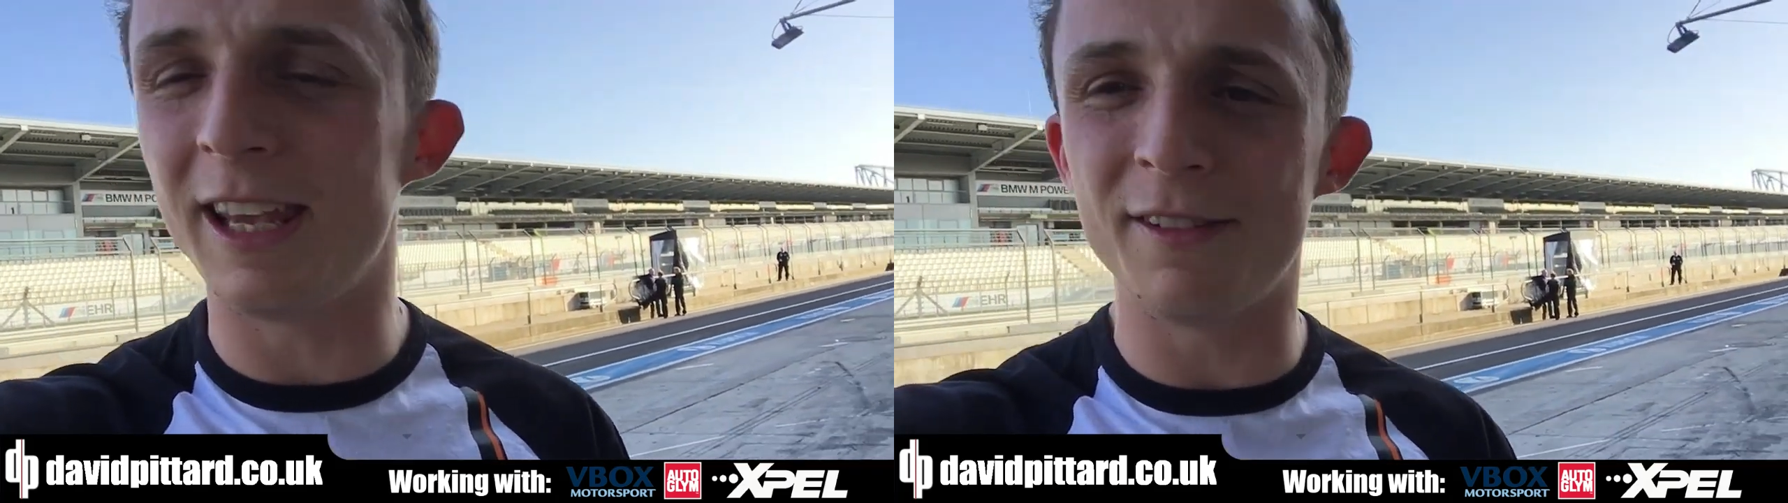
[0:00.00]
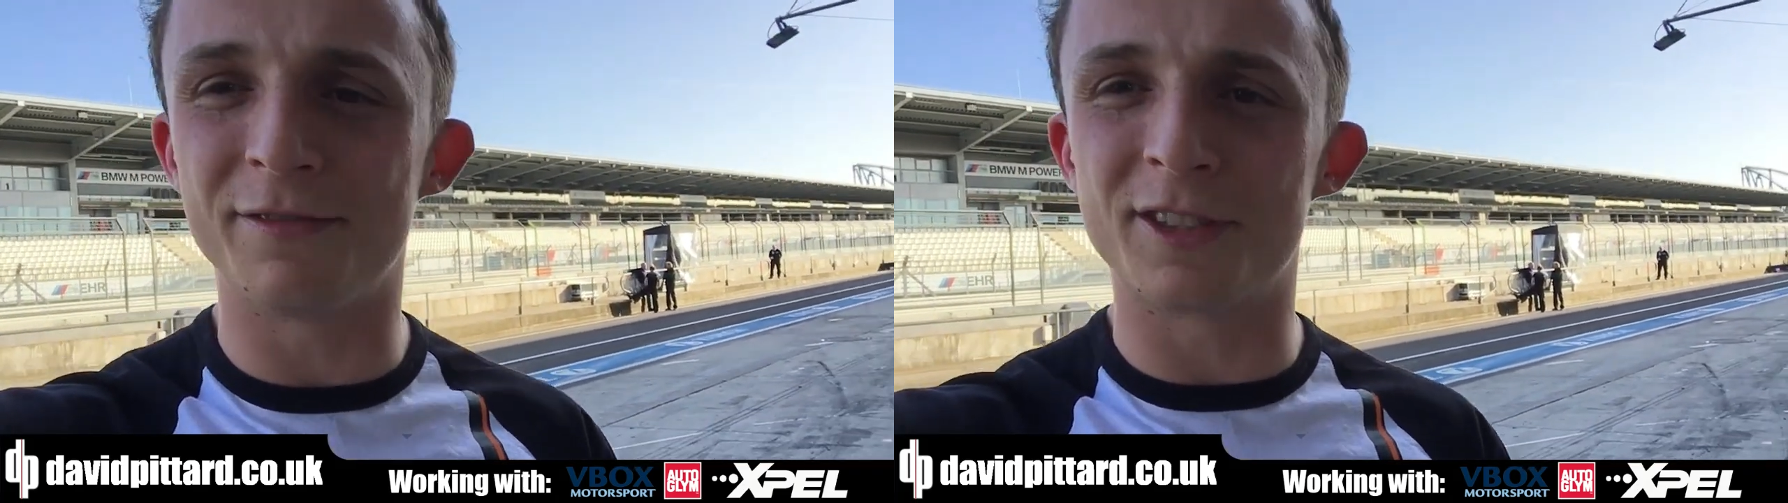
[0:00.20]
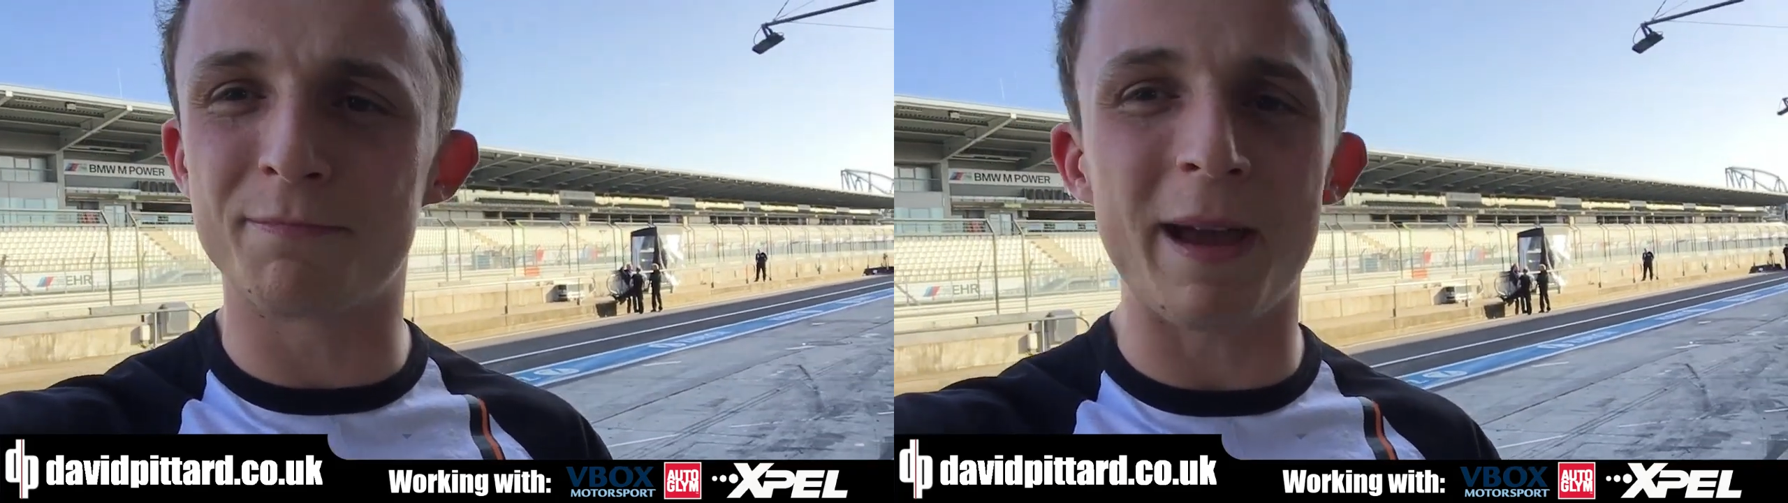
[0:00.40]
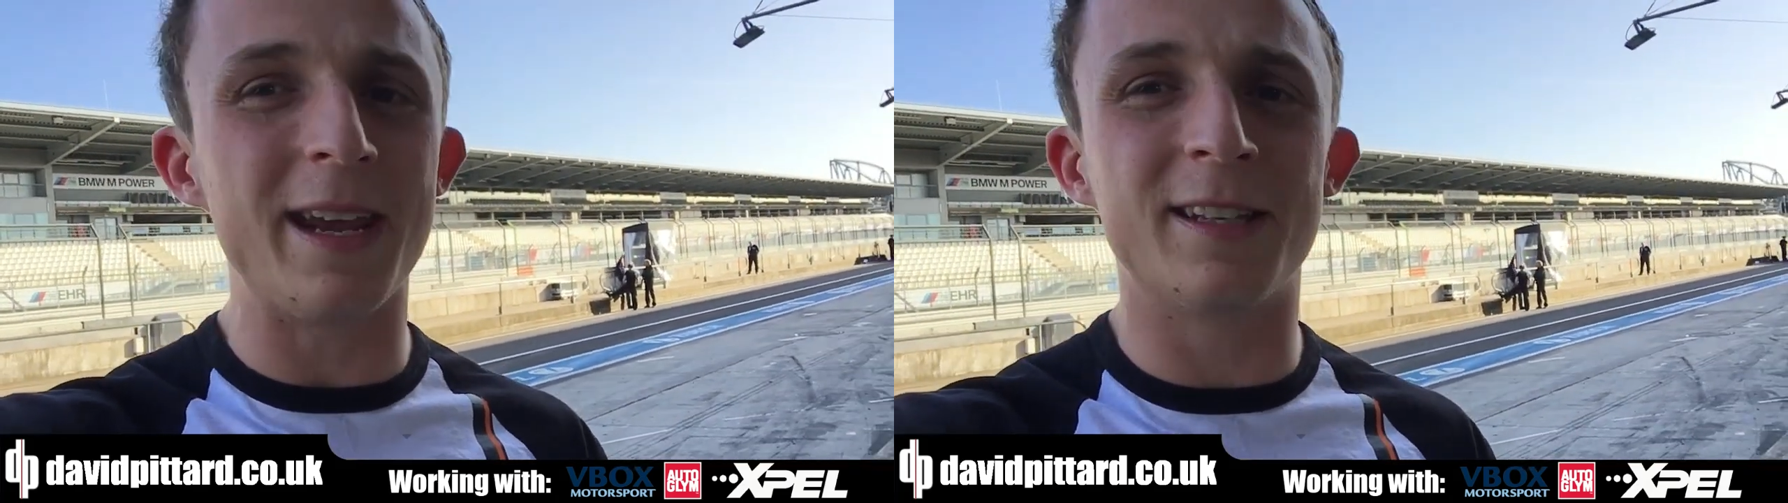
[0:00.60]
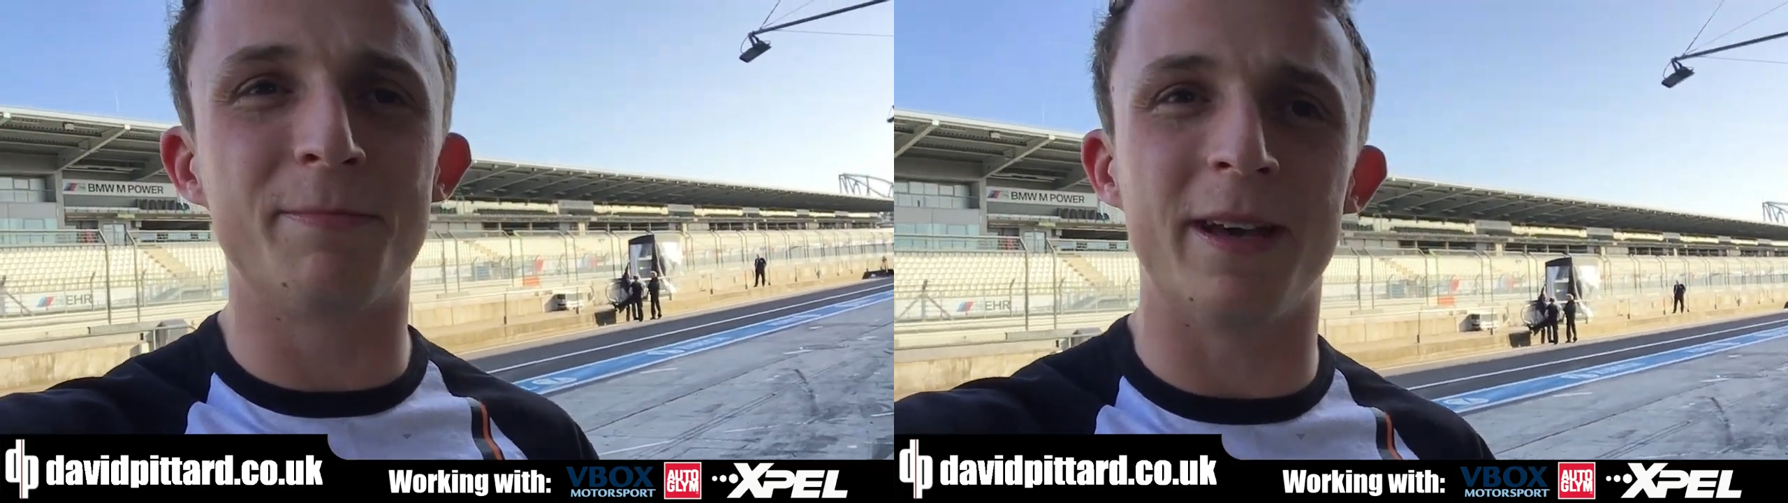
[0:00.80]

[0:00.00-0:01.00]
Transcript: give space,